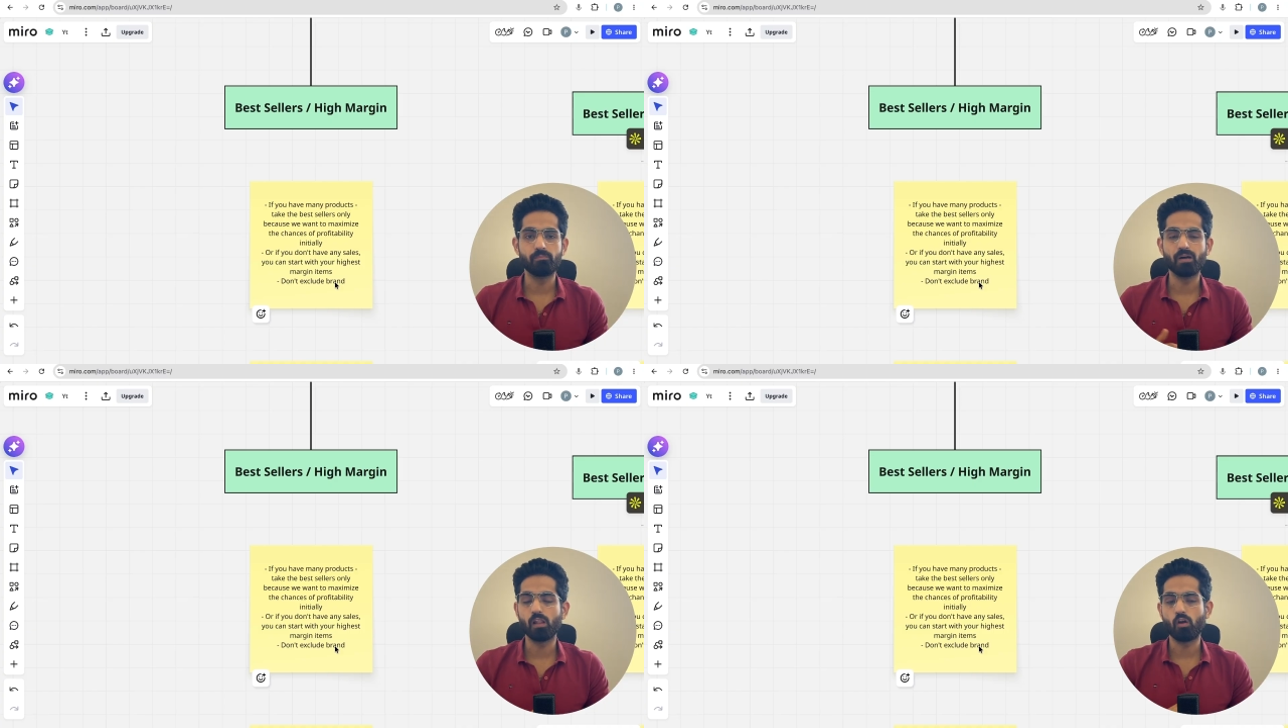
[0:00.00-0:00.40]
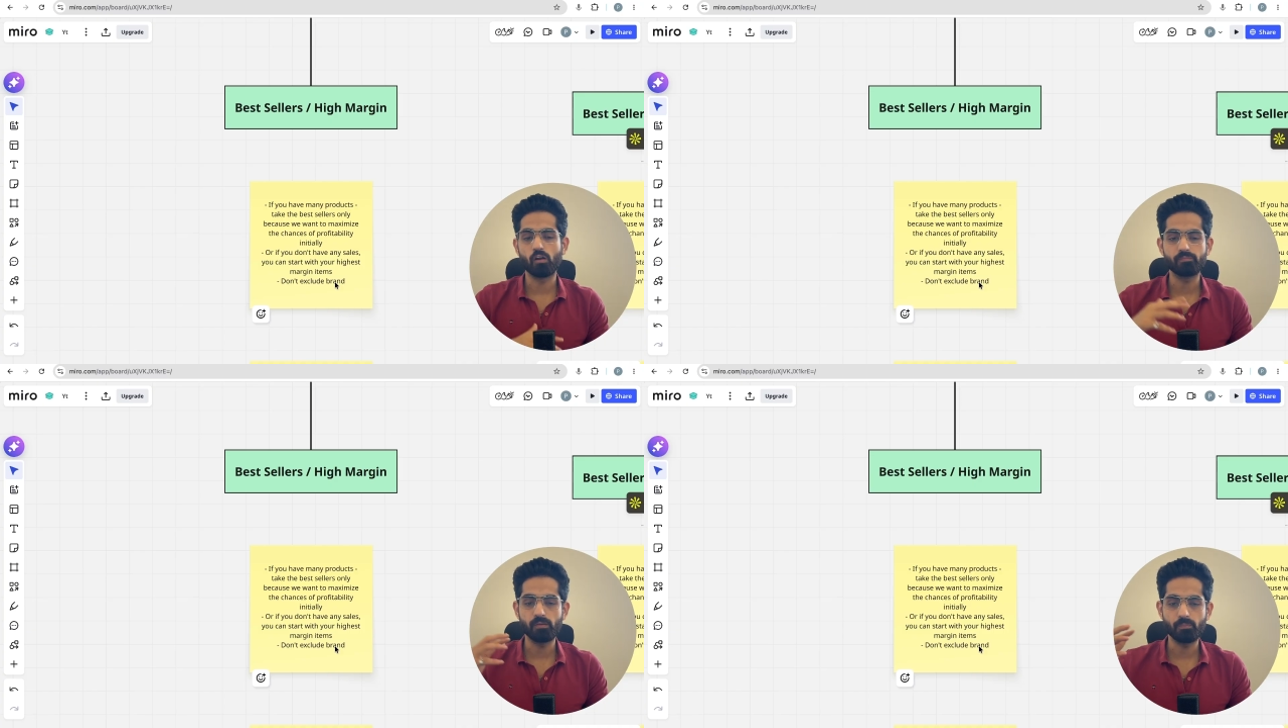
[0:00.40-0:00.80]
A lot
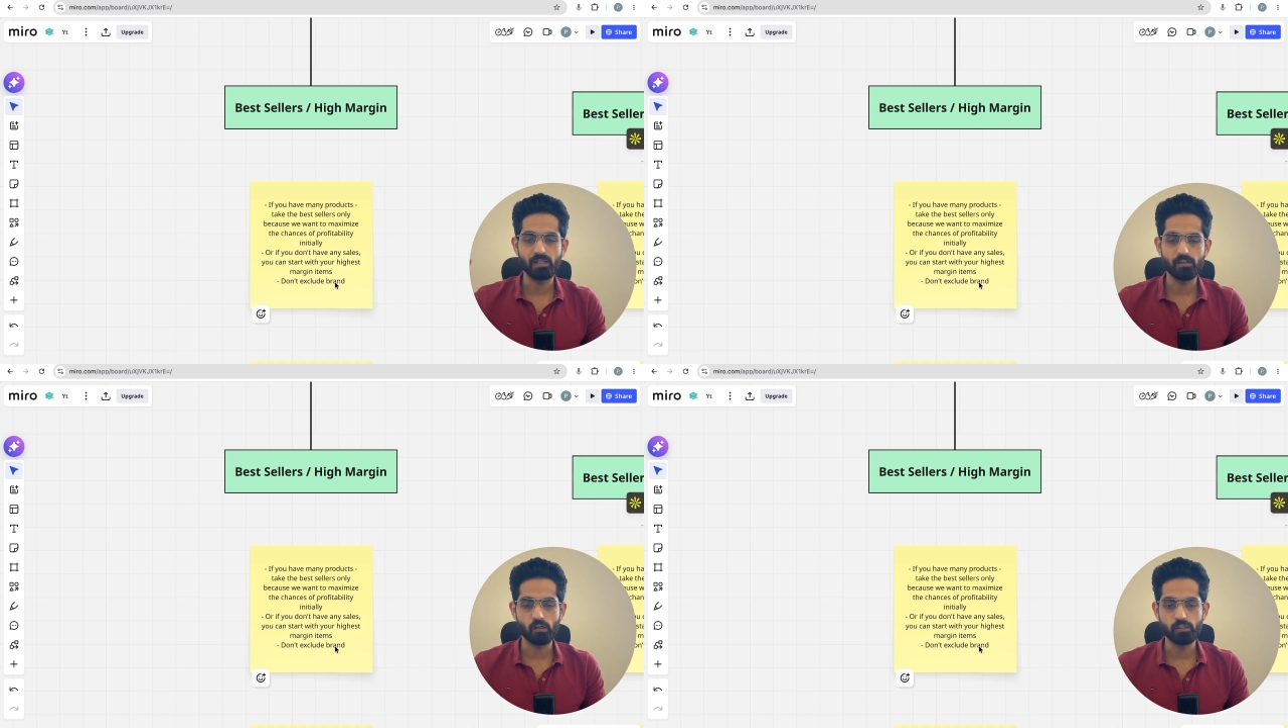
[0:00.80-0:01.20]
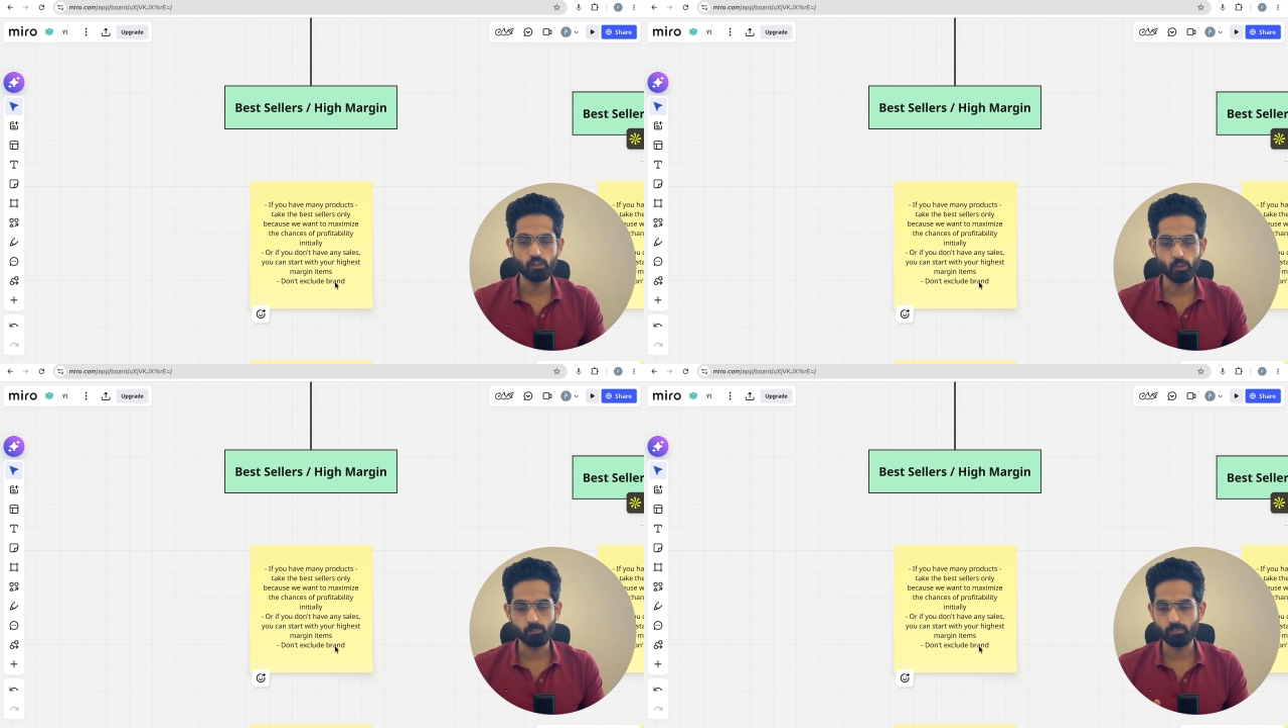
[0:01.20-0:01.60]
of people here on
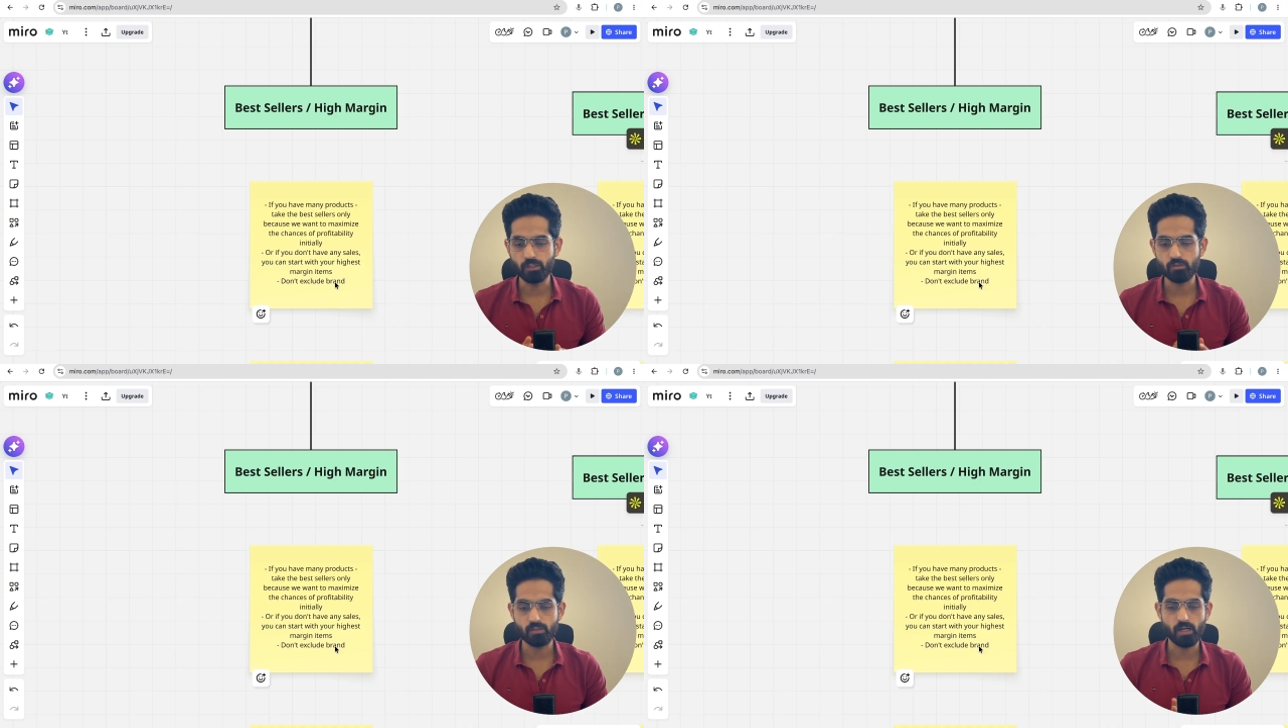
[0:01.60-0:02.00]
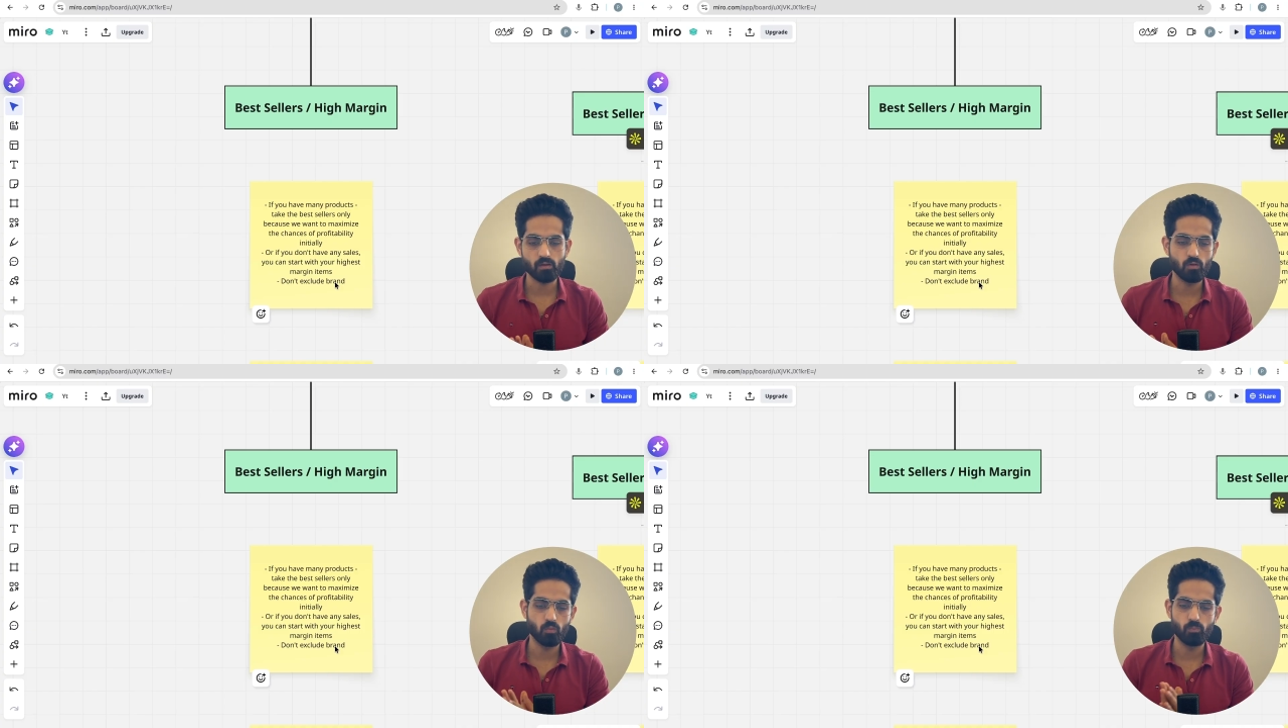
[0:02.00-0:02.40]
YouTube preach that,
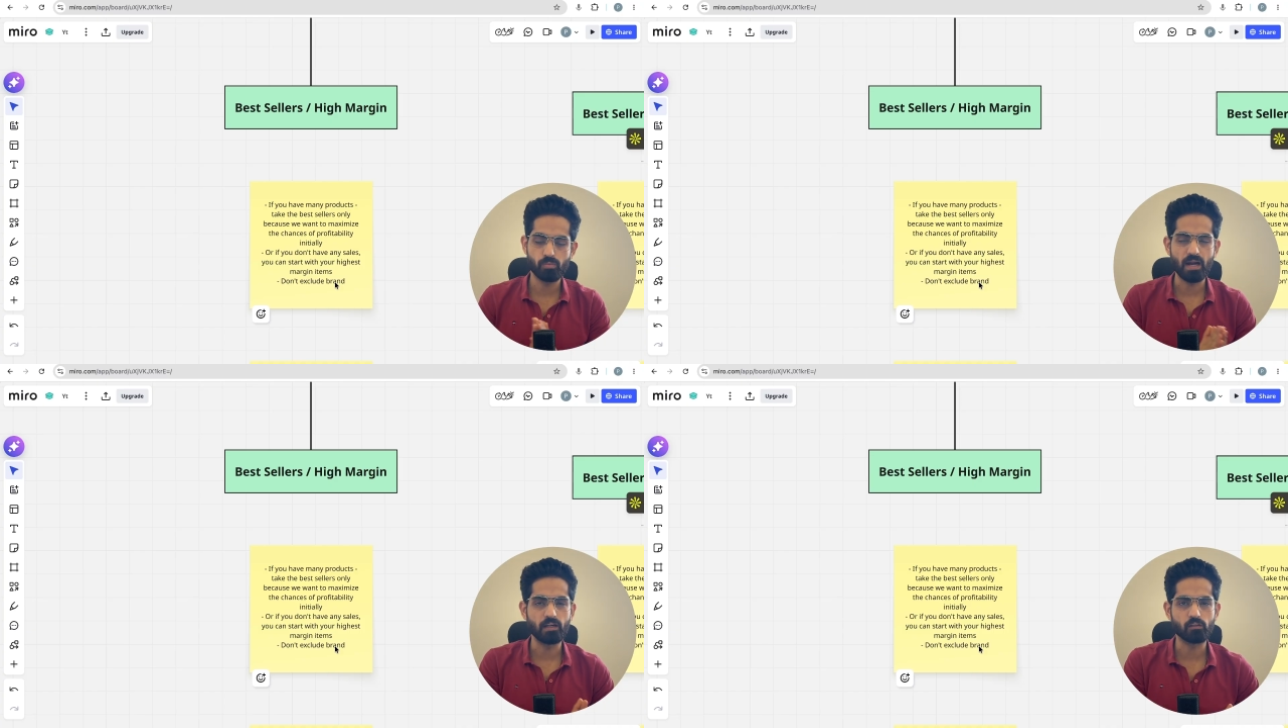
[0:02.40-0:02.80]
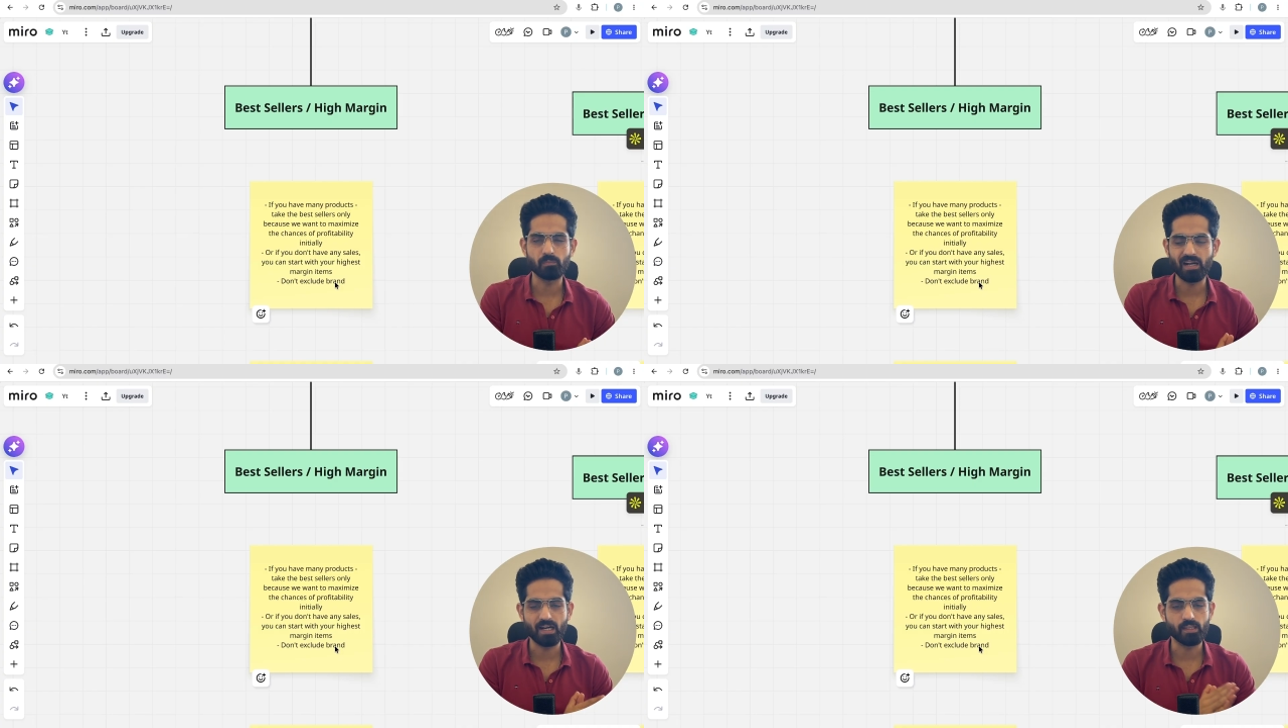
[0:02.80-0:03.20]
oh, brand is
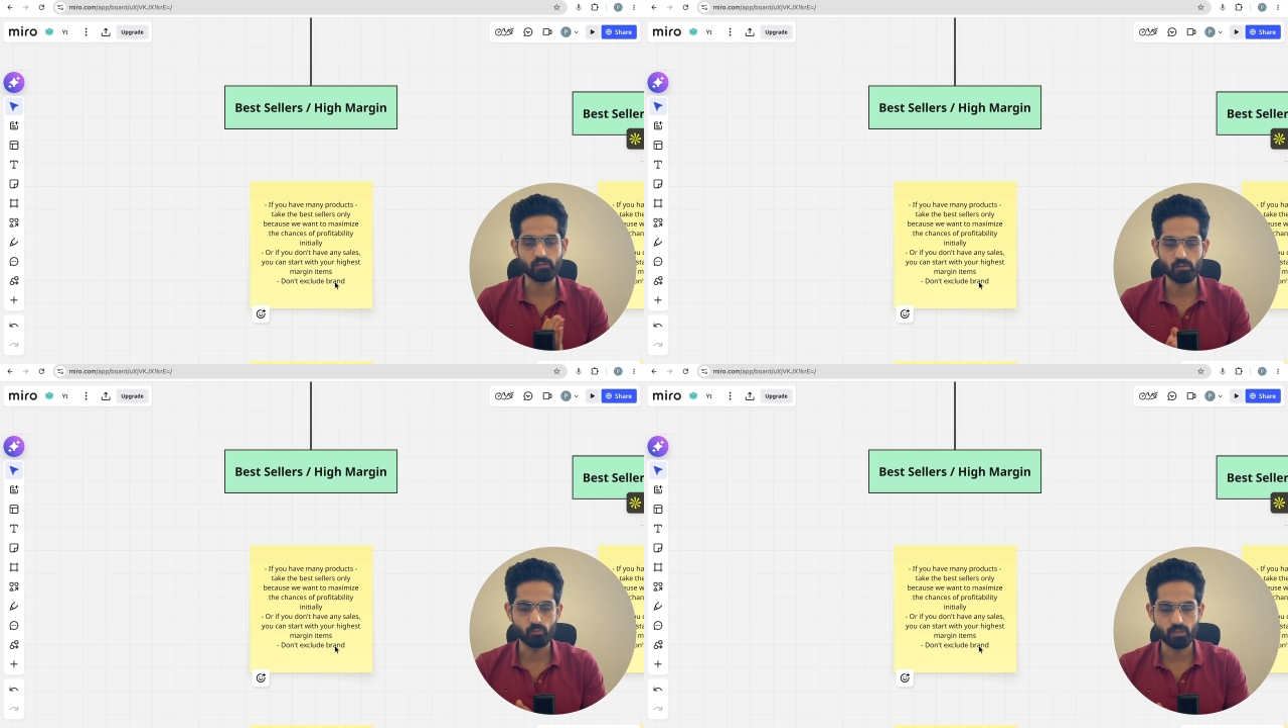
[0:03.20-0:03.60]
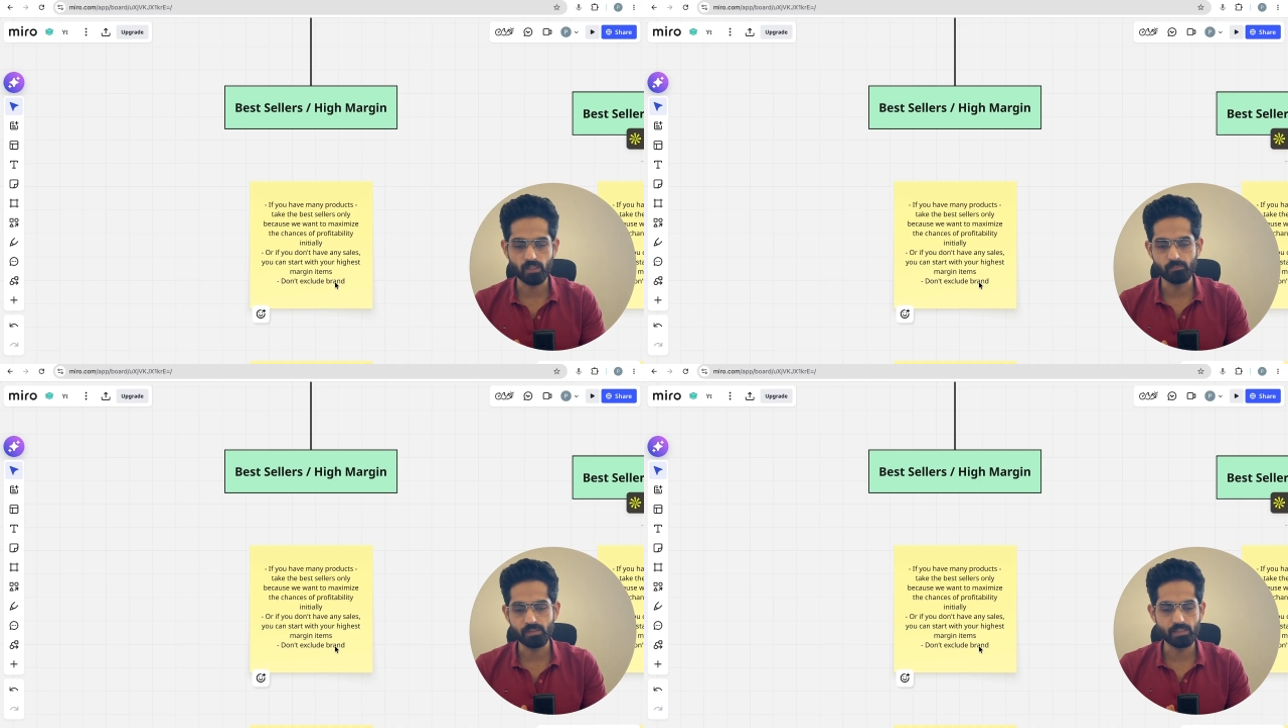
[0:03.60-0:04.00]
bad, exclude it
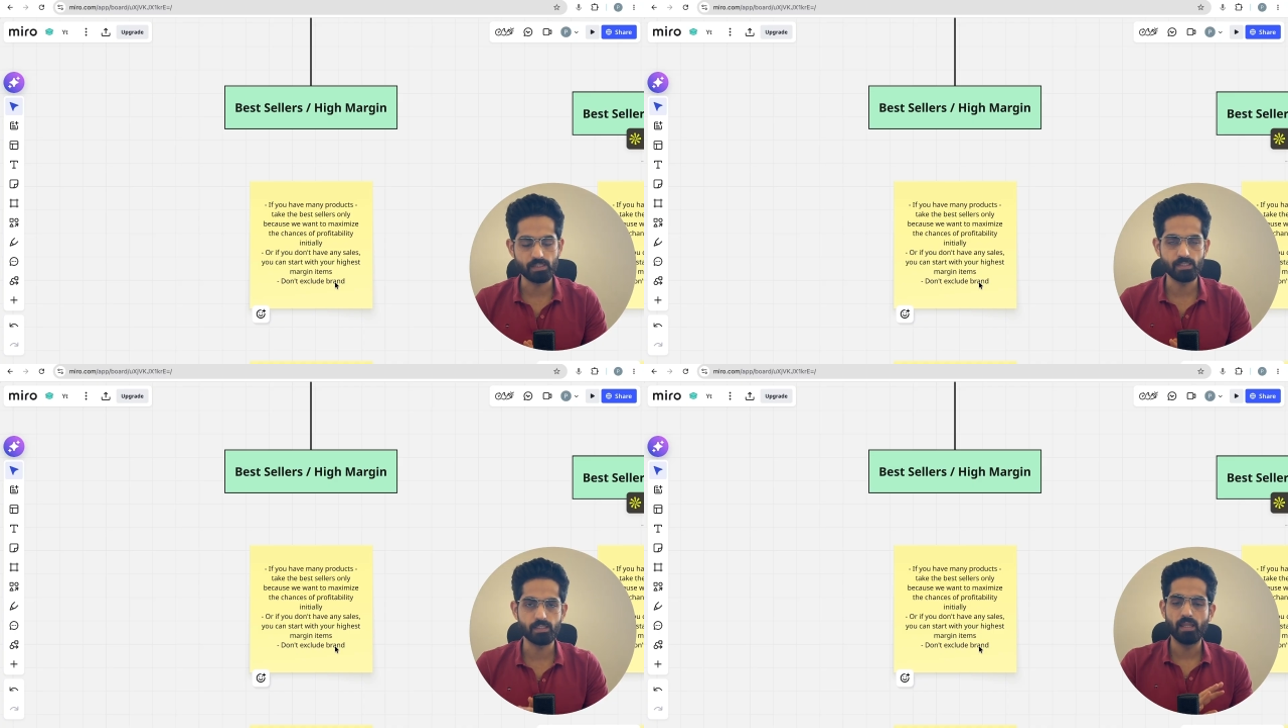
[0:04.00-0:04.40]
completely.